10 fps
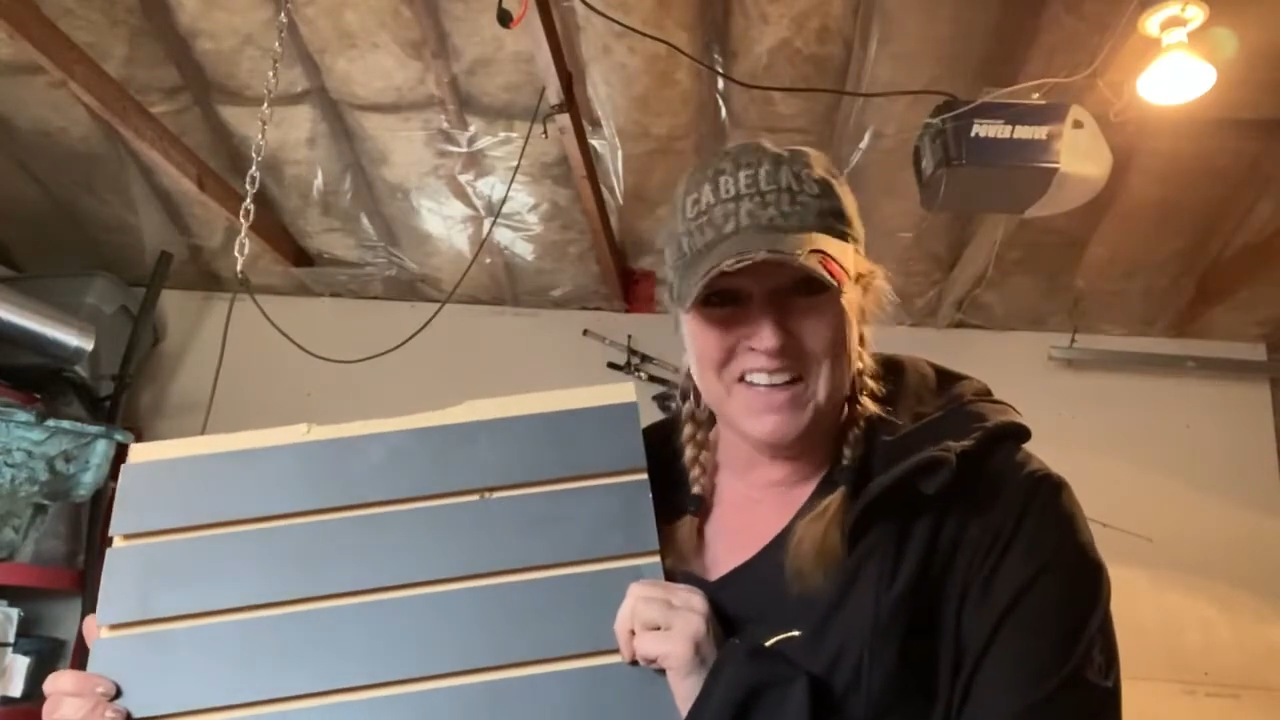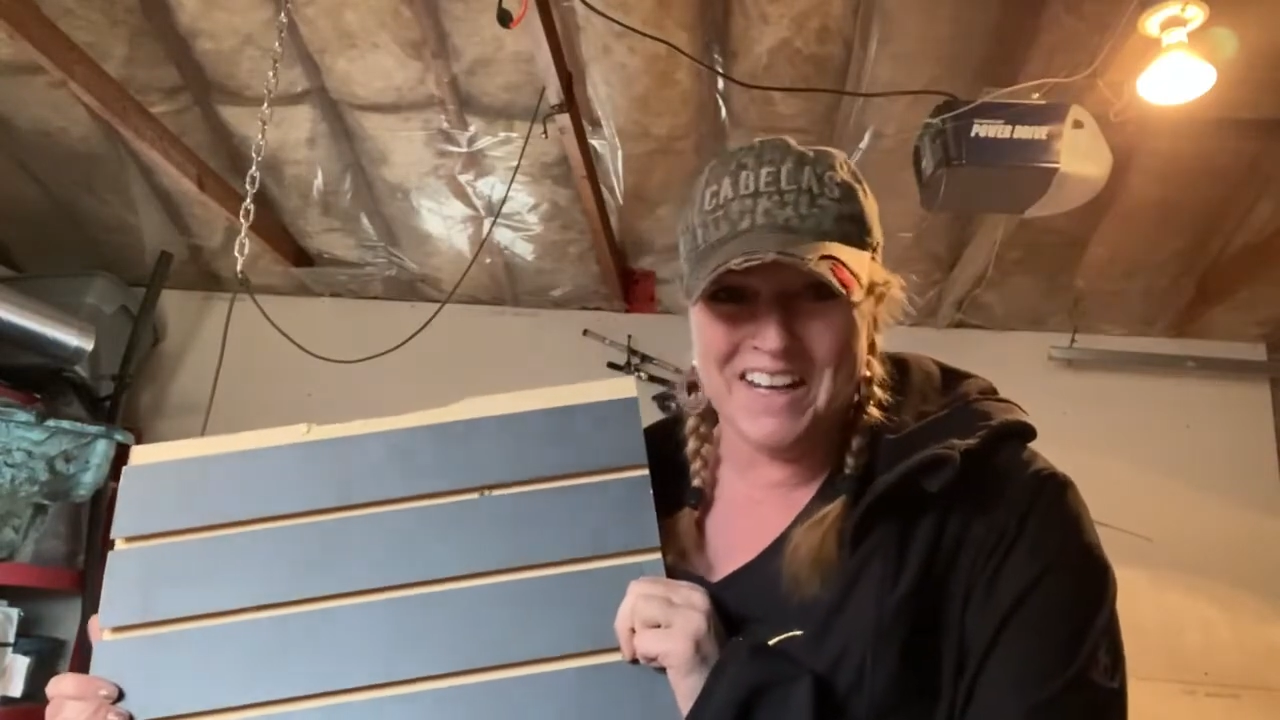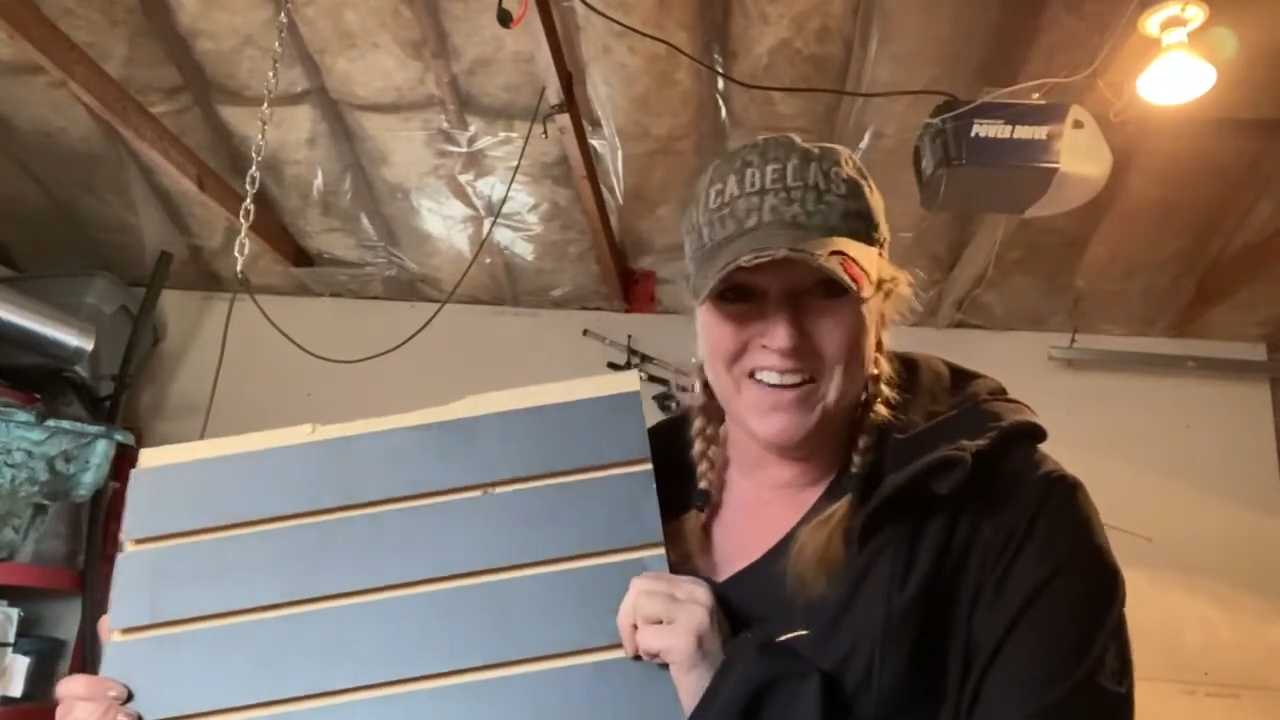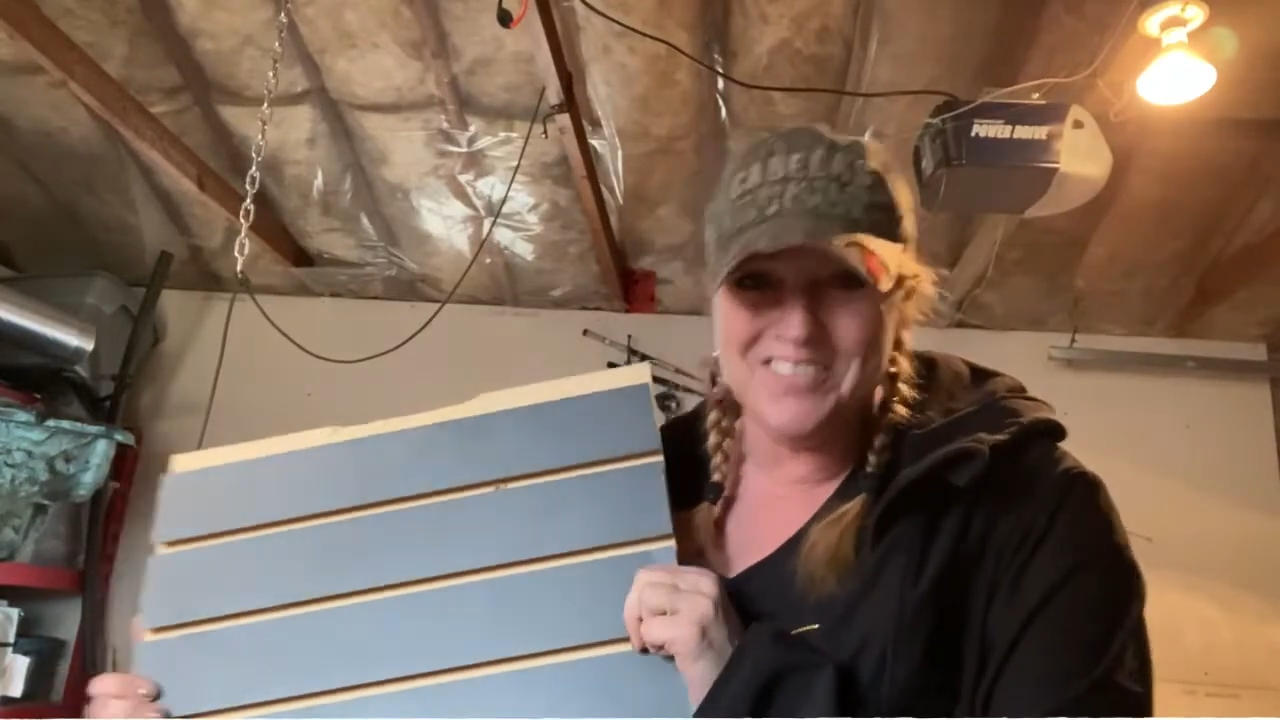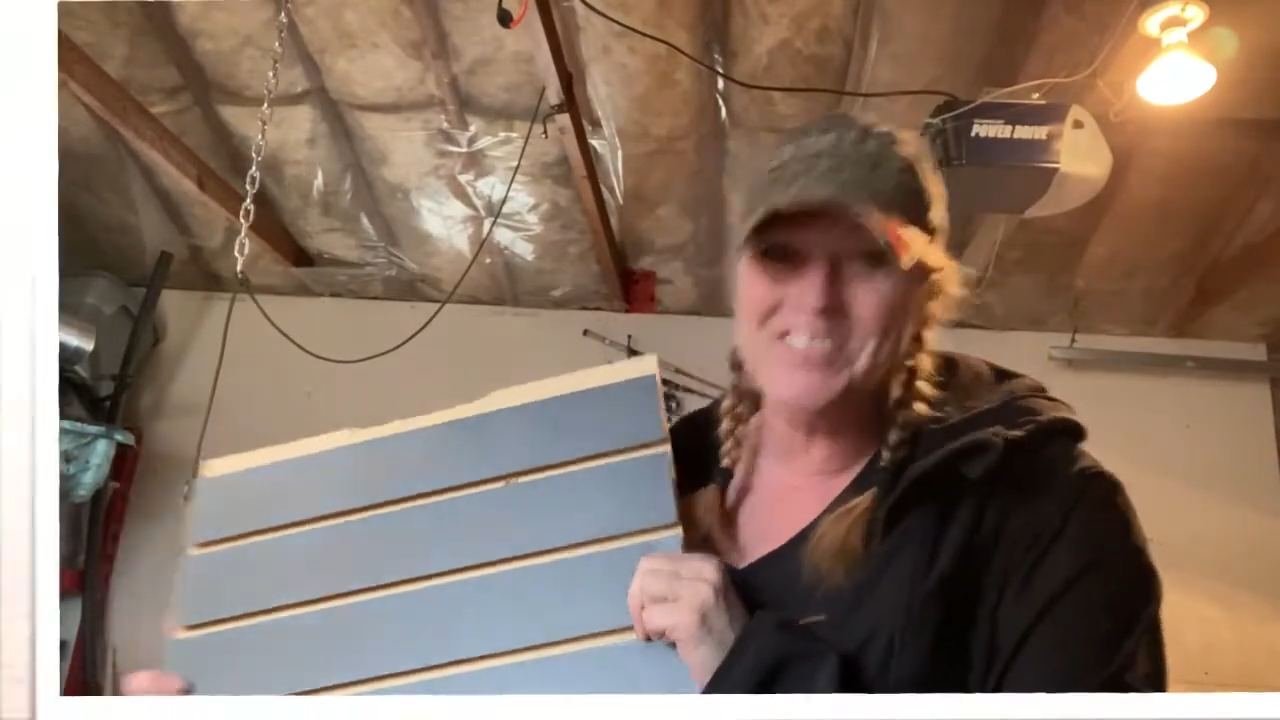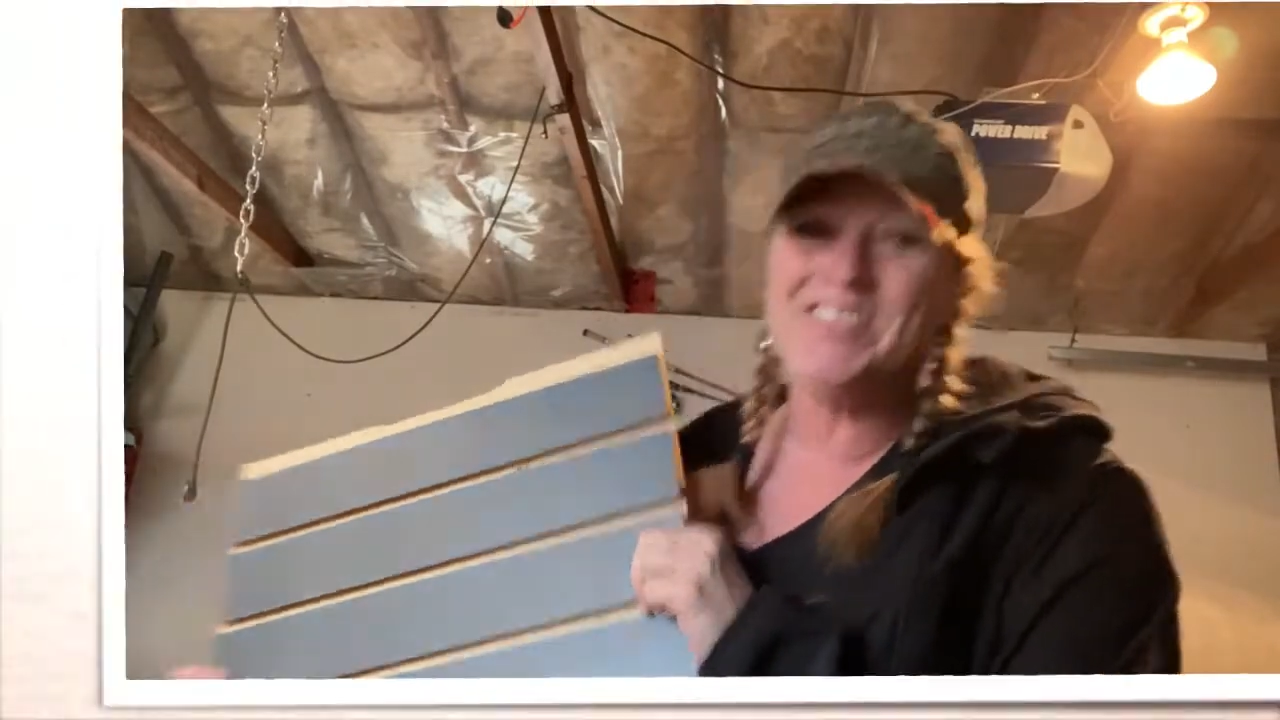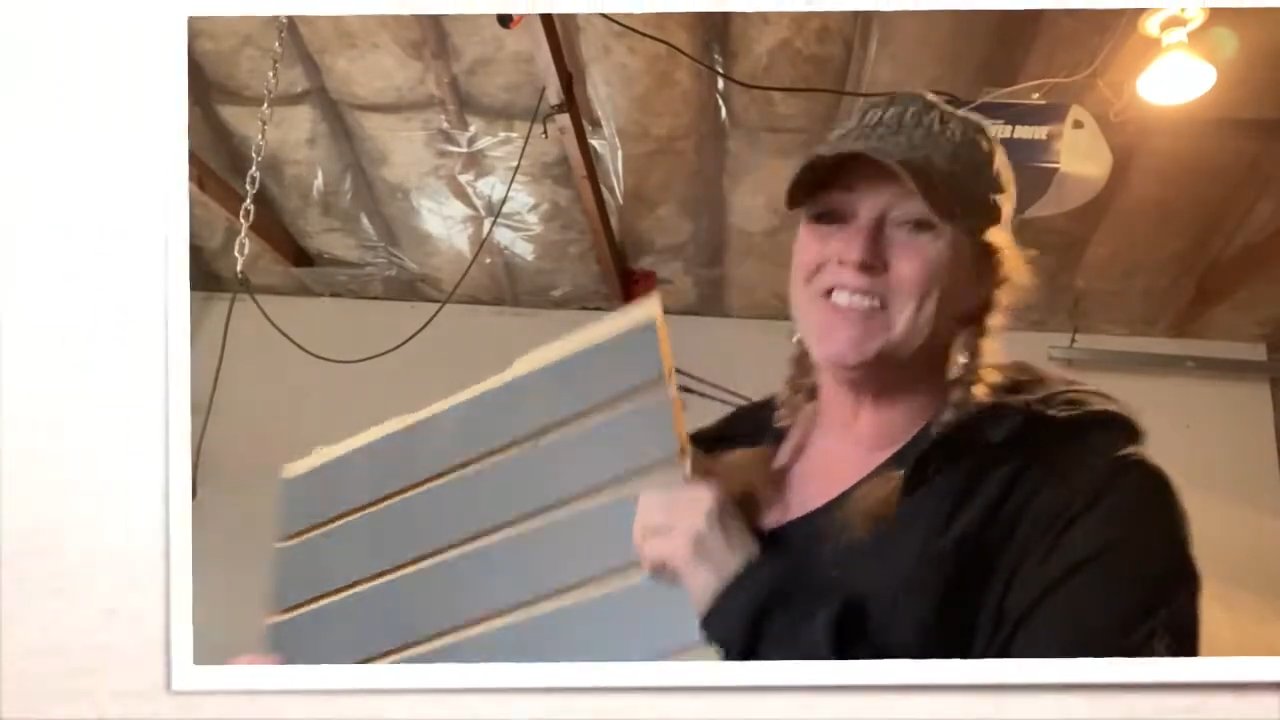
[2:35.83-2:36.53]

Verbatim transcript: enough.